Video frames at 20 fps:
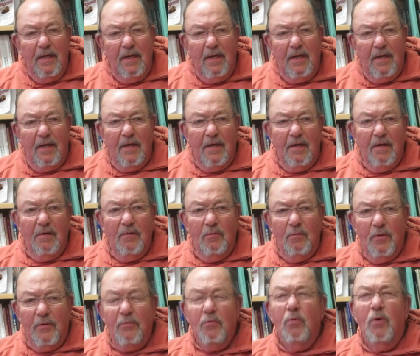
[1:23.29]

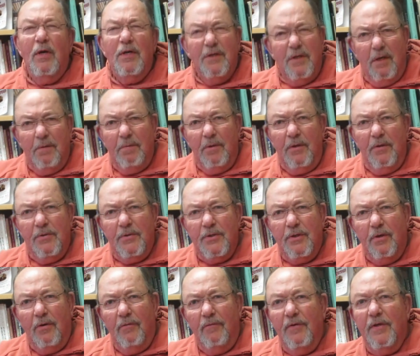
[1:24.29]
with 1W
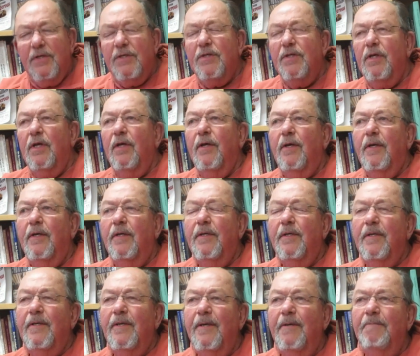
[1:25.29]
service,
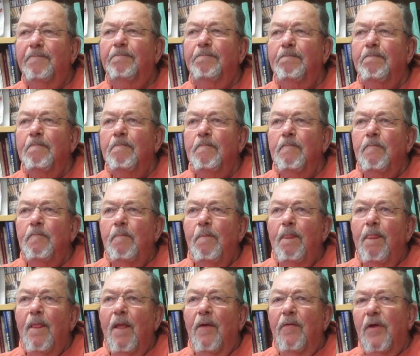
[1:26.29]
and
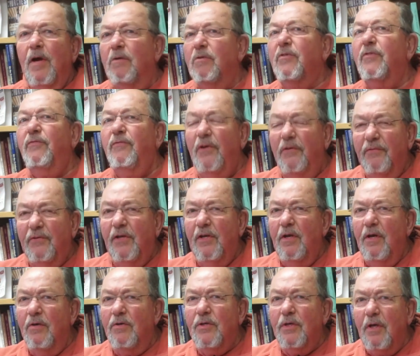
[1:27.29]
that was 50
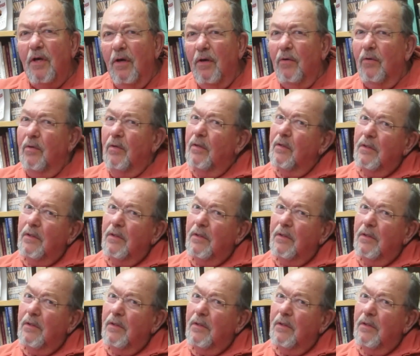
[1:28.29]
years ago.